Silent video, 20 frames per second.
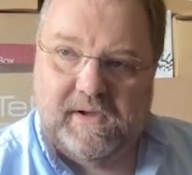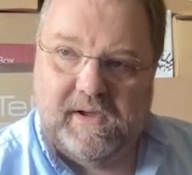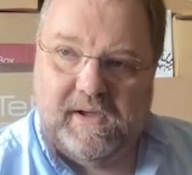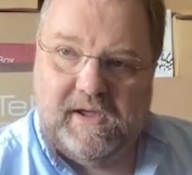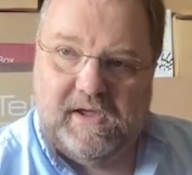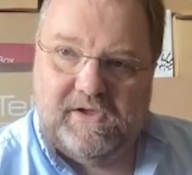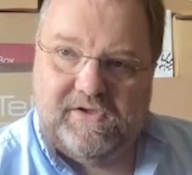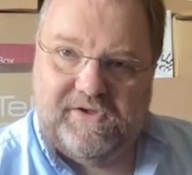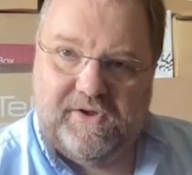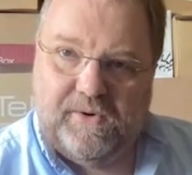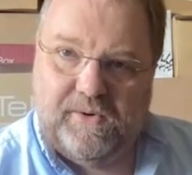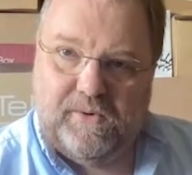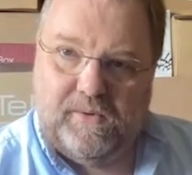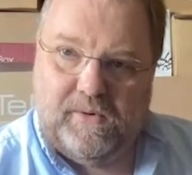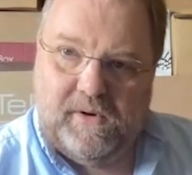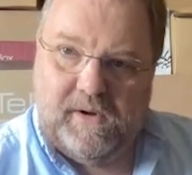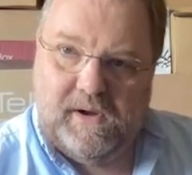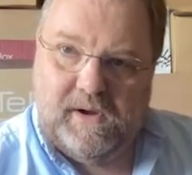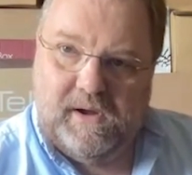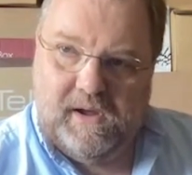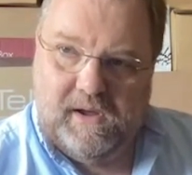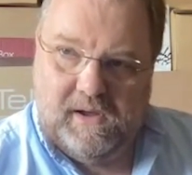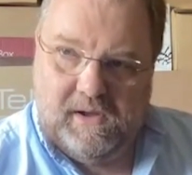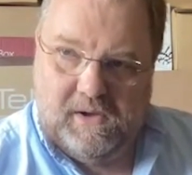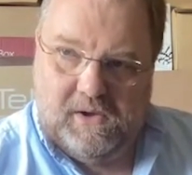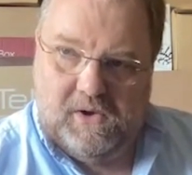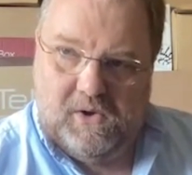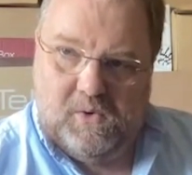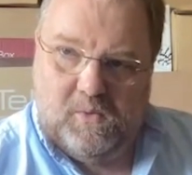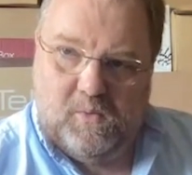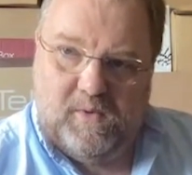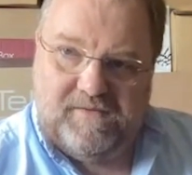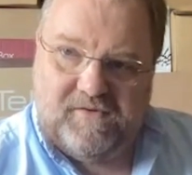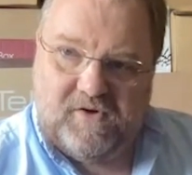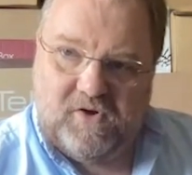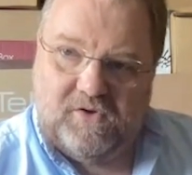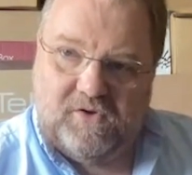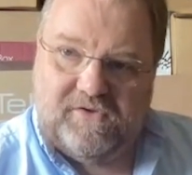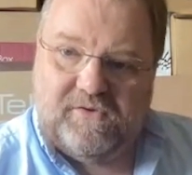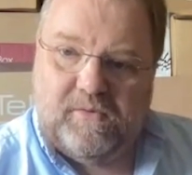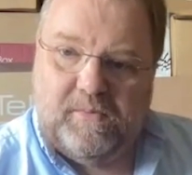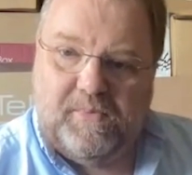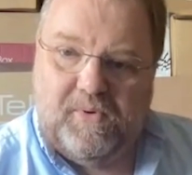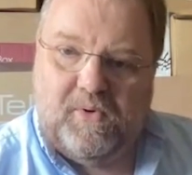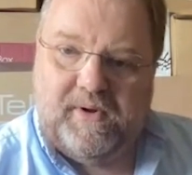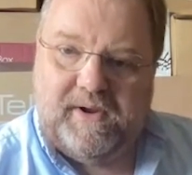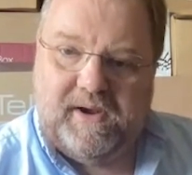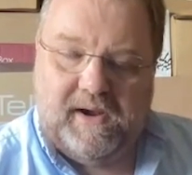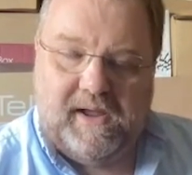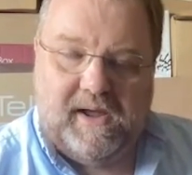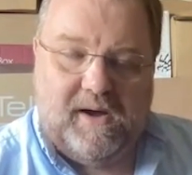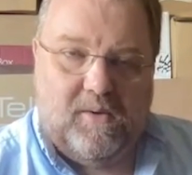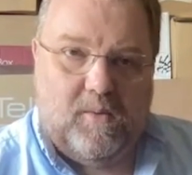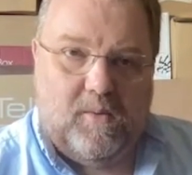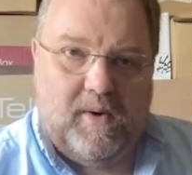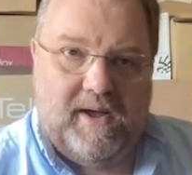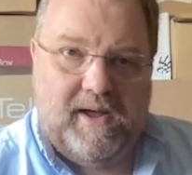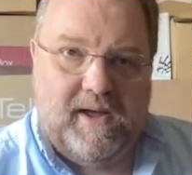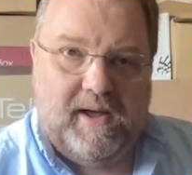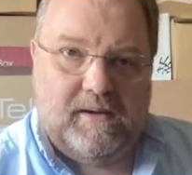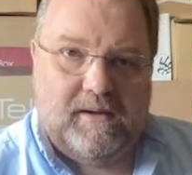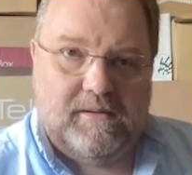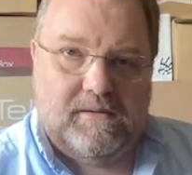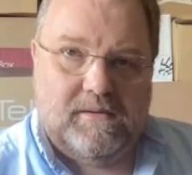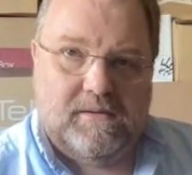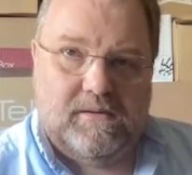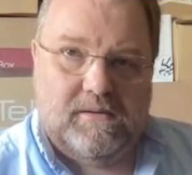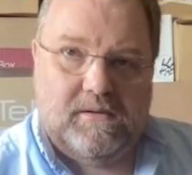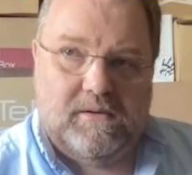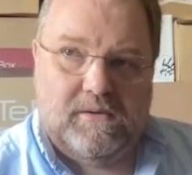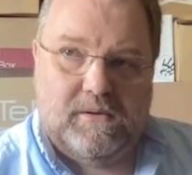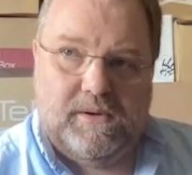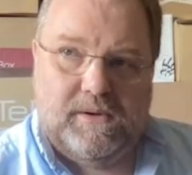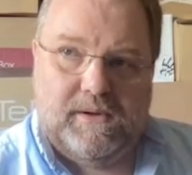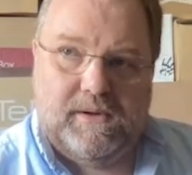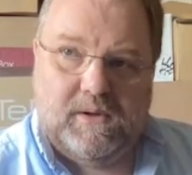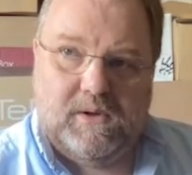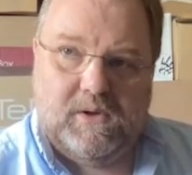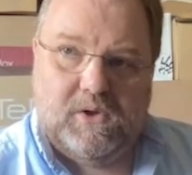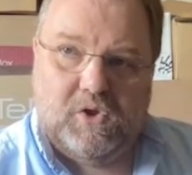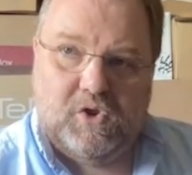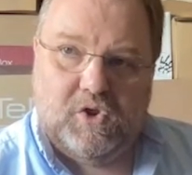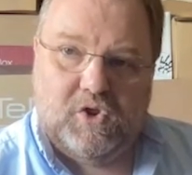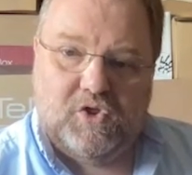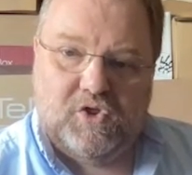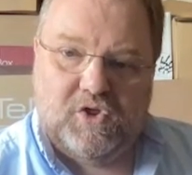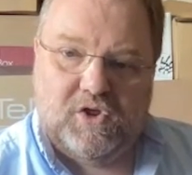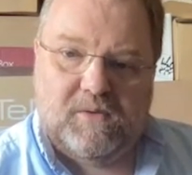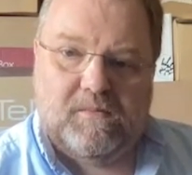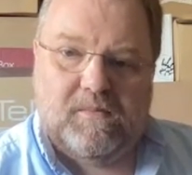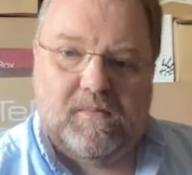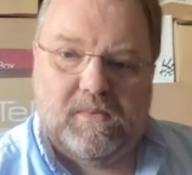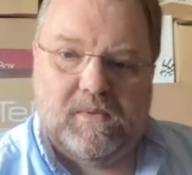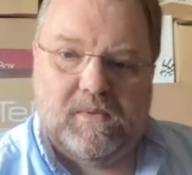So we've got to a point now where the